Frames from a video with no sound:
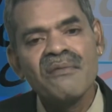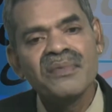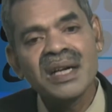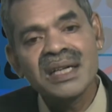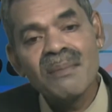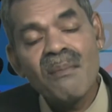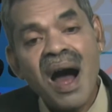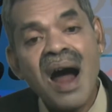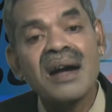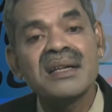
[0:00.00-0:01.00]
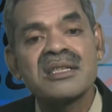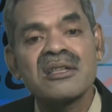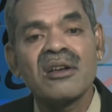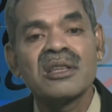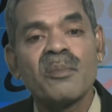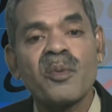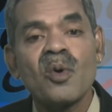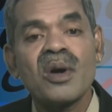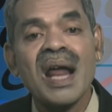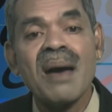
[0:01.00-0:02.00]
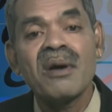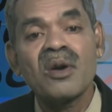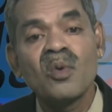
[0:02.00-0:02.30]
The demands on the programmer